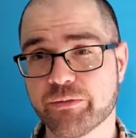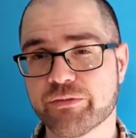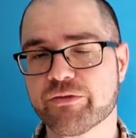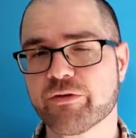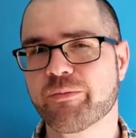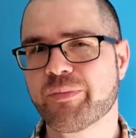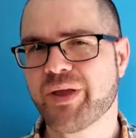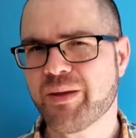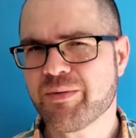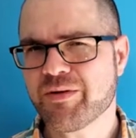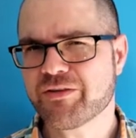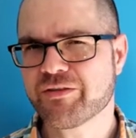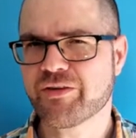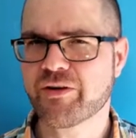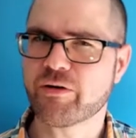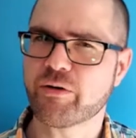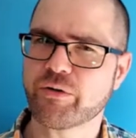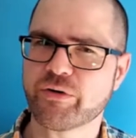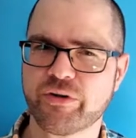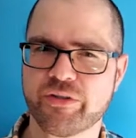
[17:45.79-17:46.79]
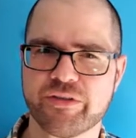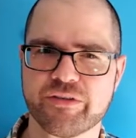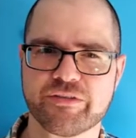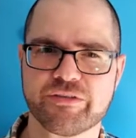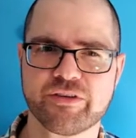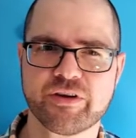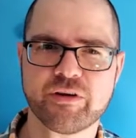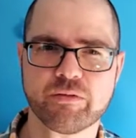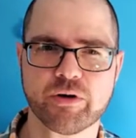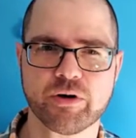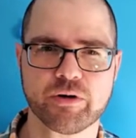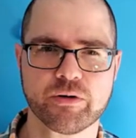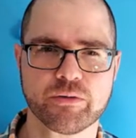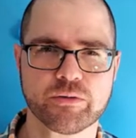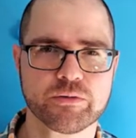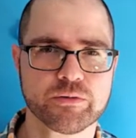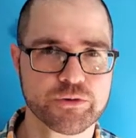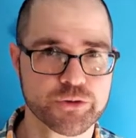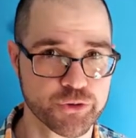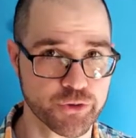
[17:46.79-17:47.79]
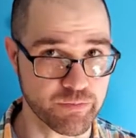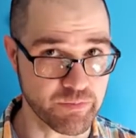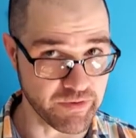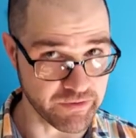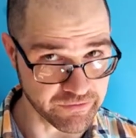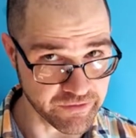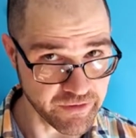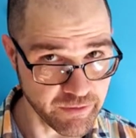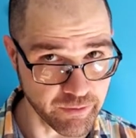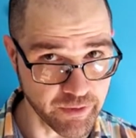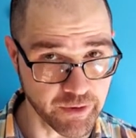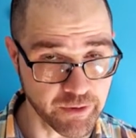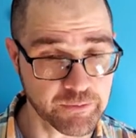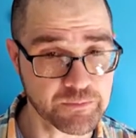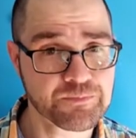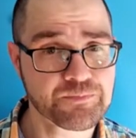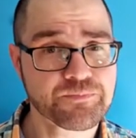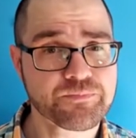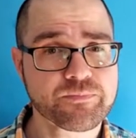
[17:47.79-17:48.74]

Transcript: so maybe 0 to the 0 should be 0.